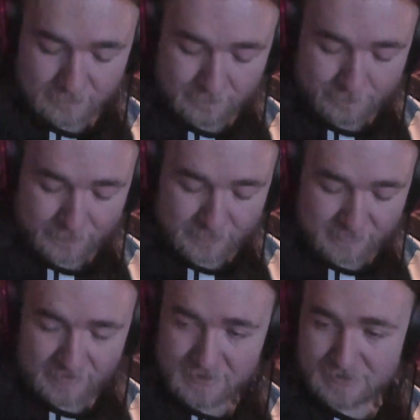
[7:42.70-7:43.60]
But
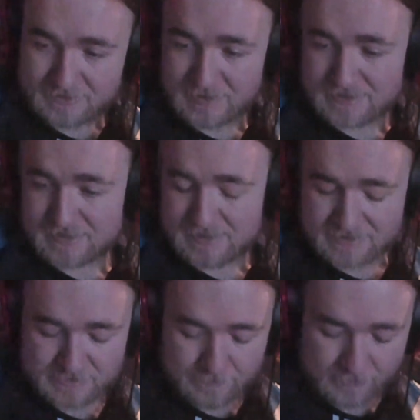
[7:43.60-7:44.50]
yeah, that
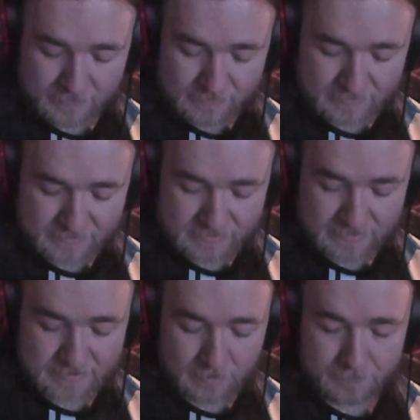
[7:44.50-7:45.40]
is my
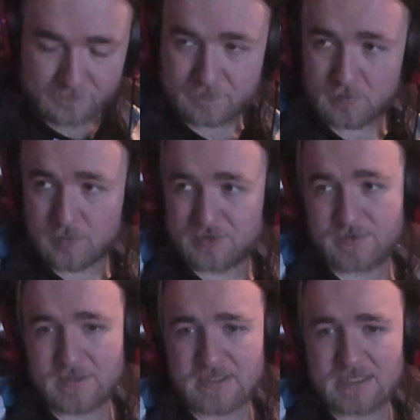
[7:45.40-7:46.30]
setup for
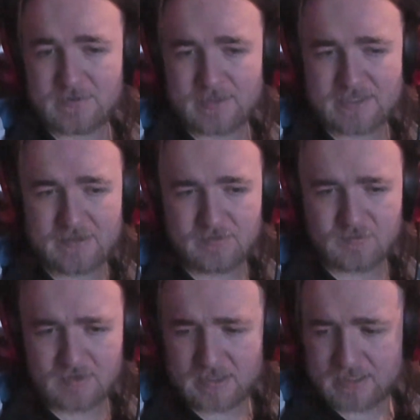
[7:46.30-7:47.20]

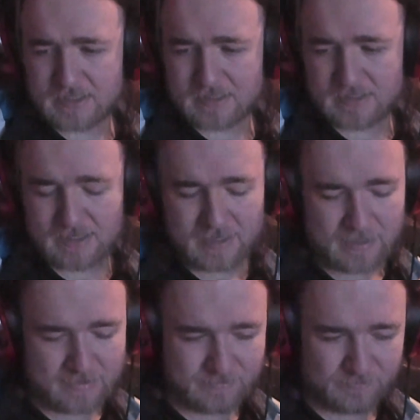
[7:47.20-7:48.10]
2023.
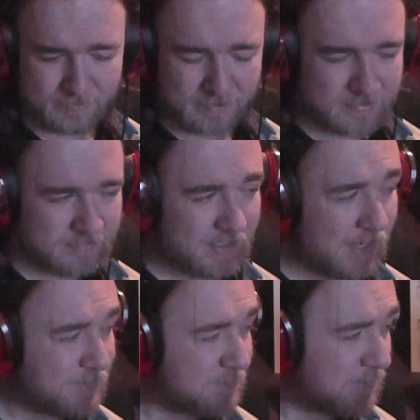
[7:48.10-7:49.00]
And what I'm going to do
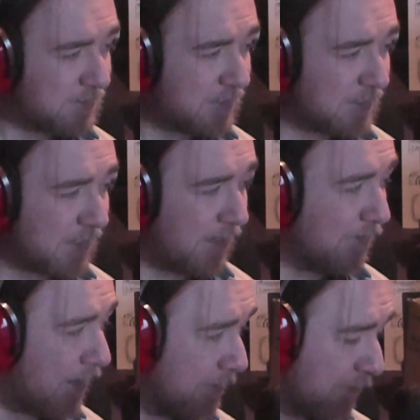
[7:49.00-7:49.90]
now is I'm going to sit
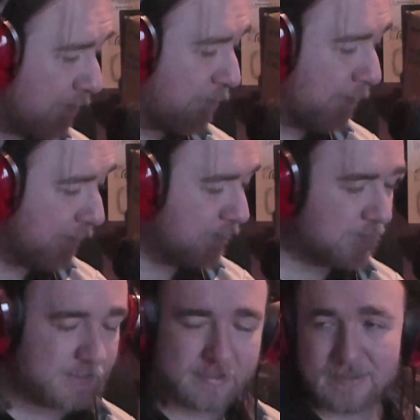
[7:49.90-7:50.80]
down and I'm going to
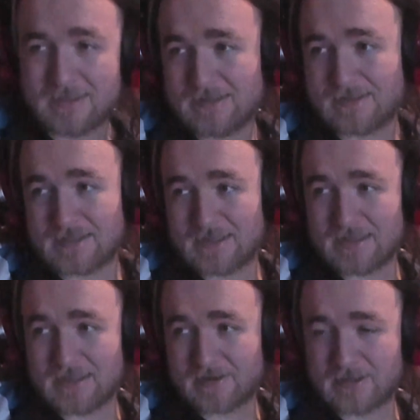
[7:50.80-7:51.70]
build
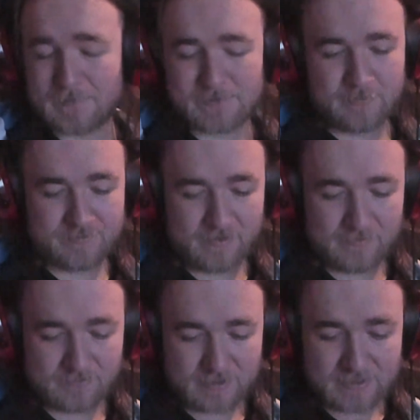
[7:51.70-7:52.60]
the Club Sport
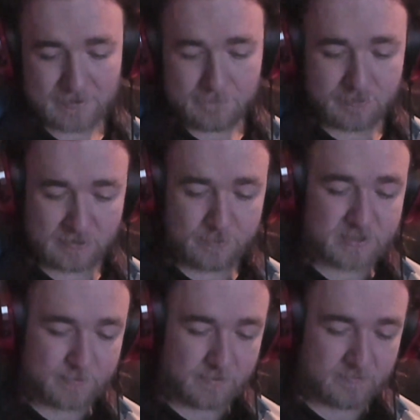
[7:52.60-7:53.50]
V3s, put them
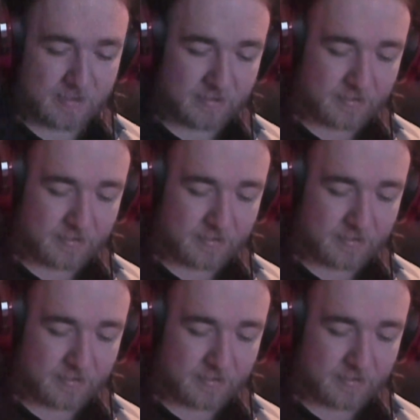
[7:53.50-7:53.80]
onto my rig,